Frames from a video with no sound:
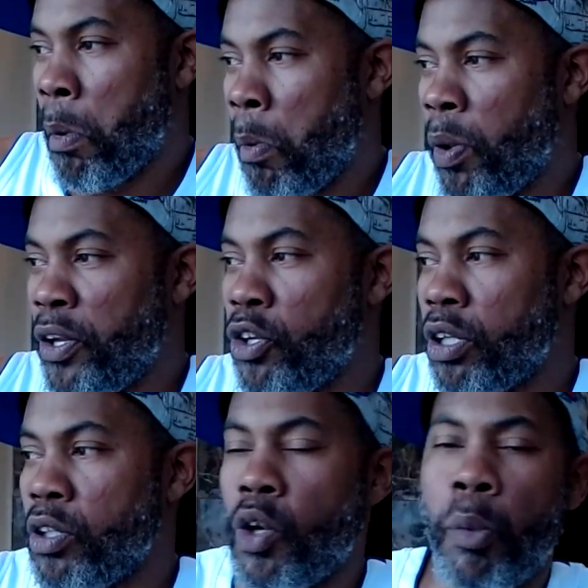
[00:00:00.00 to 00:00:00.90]
when you're
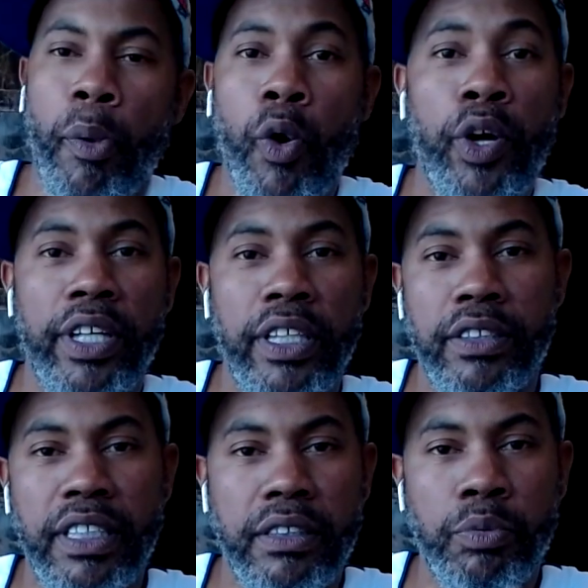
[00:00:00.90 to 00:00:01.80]
a little boy, this
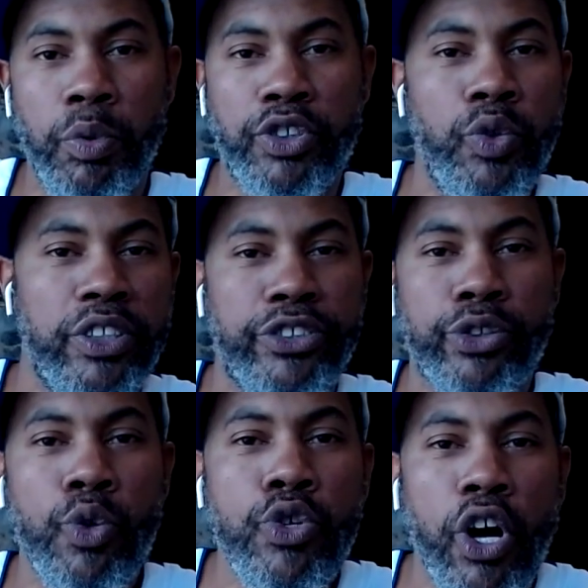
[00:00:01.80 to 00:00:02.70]
this is what you in the
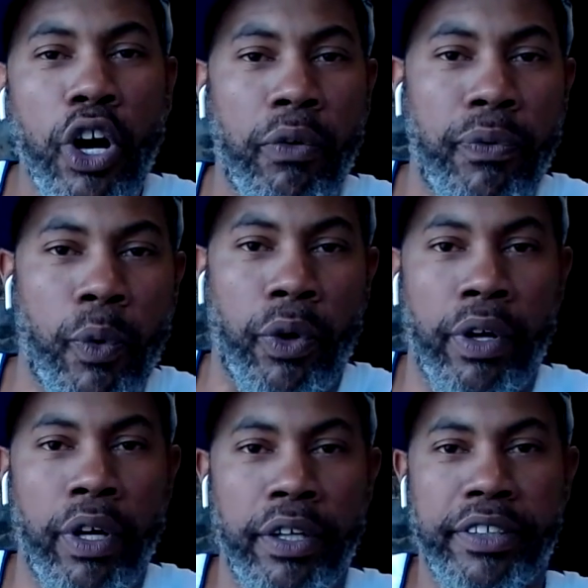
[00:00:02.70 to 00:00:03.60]
schoolyard for.
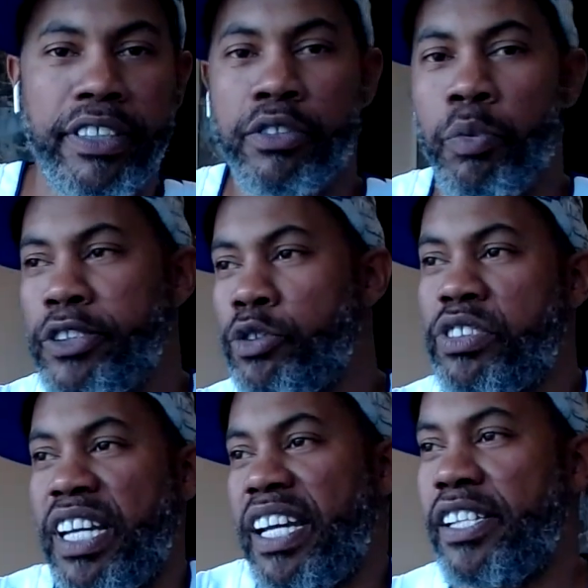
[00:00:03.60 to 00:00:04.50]
This is what you
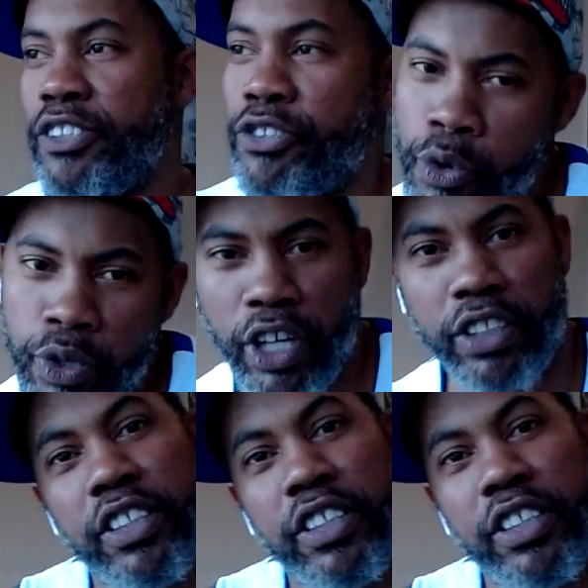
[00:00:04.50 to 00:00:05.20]
saying in the schoolyard